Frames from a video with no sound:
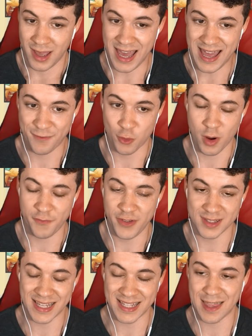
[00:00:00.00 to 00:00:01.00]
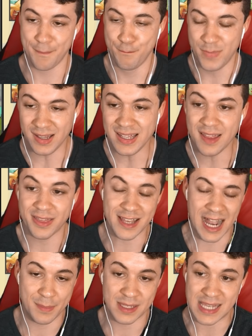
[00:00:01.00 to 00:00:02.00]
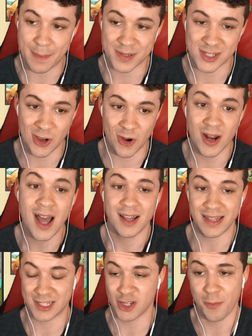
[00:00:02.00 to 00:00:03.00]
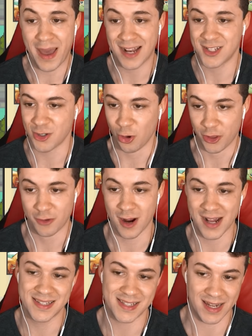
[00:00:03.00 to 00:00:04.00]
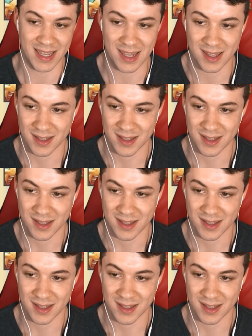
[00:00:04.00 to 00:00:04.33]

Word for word: and for what feels like the millionth time this episode, let's go back to Goldenrod City.